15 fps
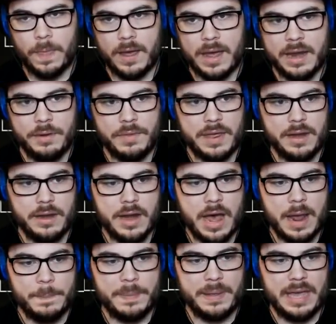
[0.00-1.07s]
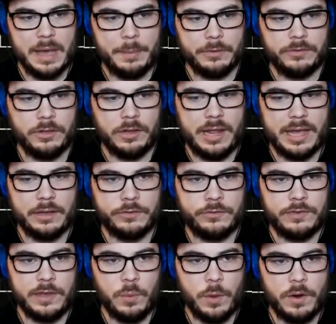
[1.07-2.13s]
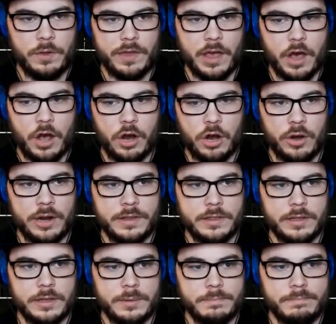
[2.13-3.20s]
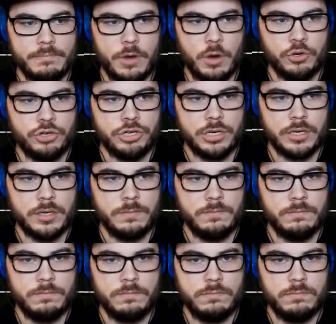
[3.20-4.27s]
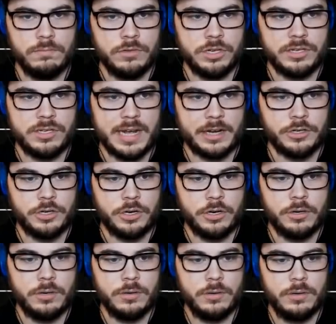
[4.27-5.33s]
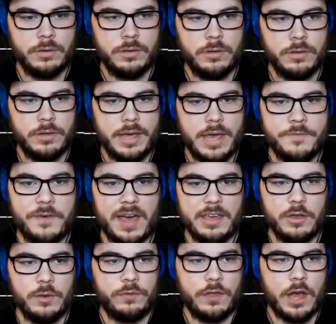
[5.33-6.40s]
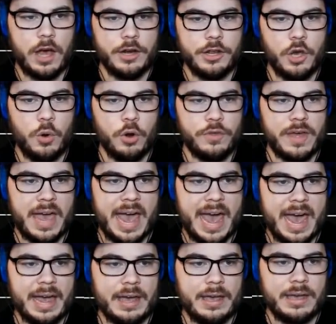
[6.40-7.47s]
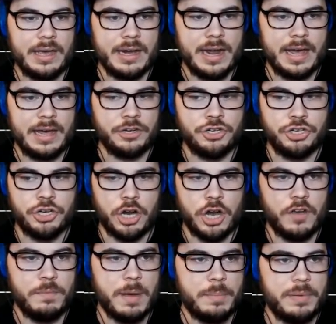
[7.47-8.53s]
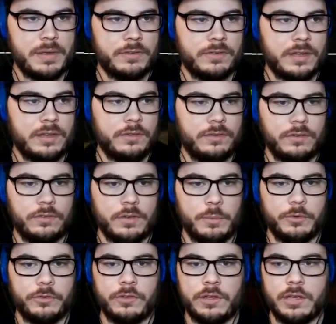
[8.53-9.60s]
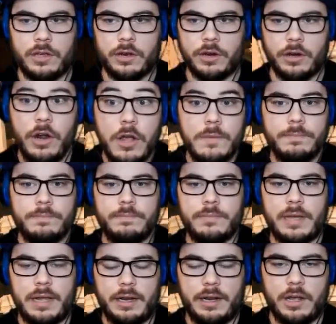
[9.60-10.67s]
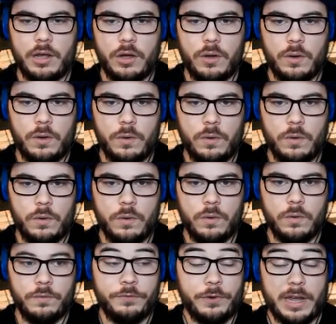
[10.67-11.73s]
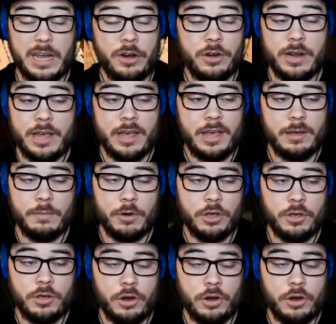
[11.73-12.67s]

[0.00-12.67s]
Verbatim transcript: and then not being able to like see where they are in the motion detector. If I use the audio or the hack, can I shut off my PC? See, someone's here. Hello, forget your name. Are you